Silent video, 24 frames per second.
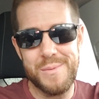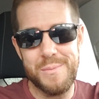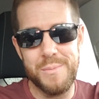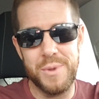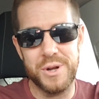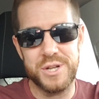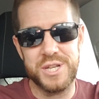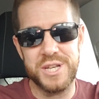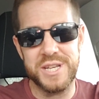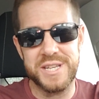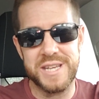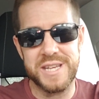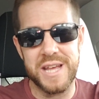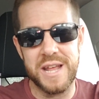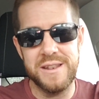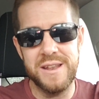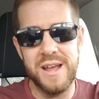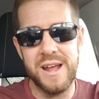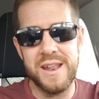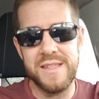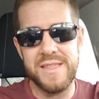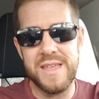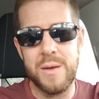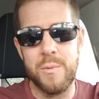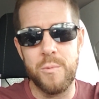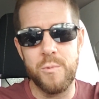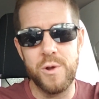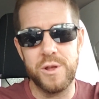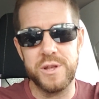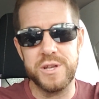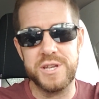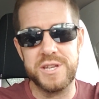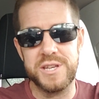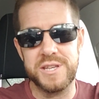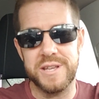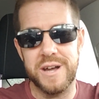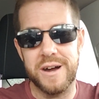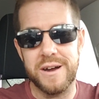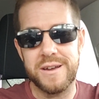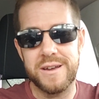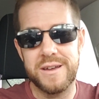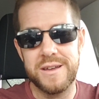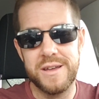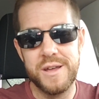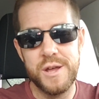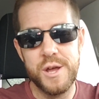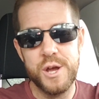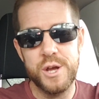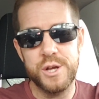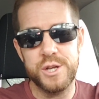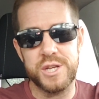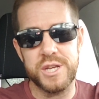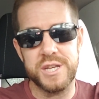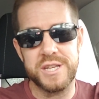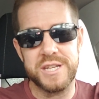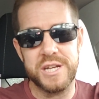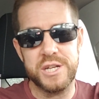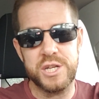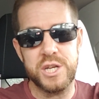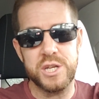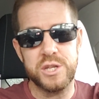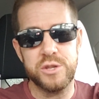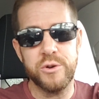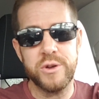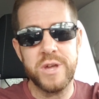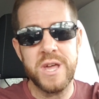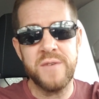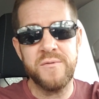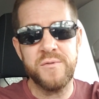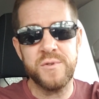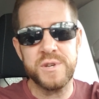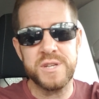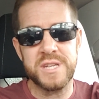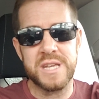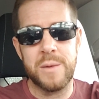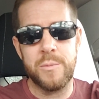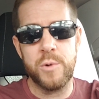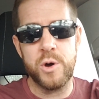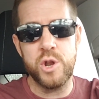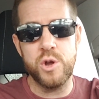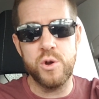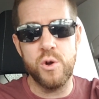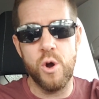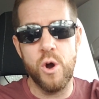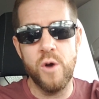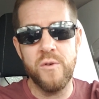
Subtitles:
But she said none of them really stuck. She says she's looking for someone who